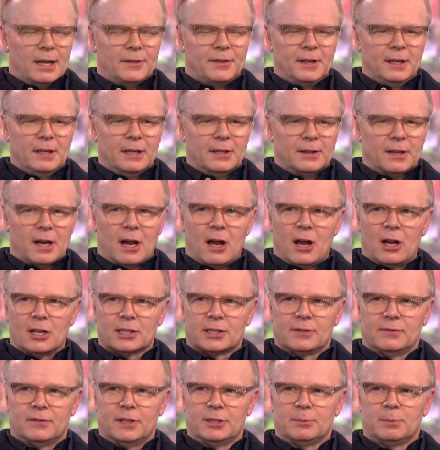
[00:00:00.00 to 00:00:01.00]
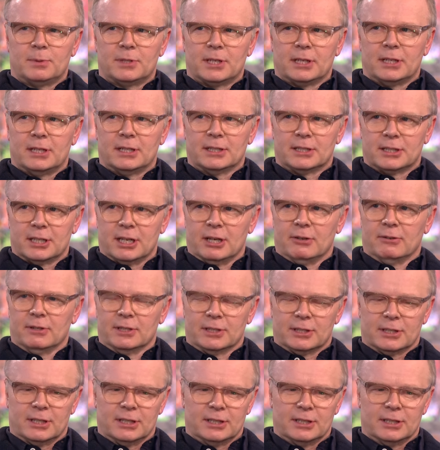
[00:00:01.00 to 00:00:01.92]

I think at the heart of this particular series,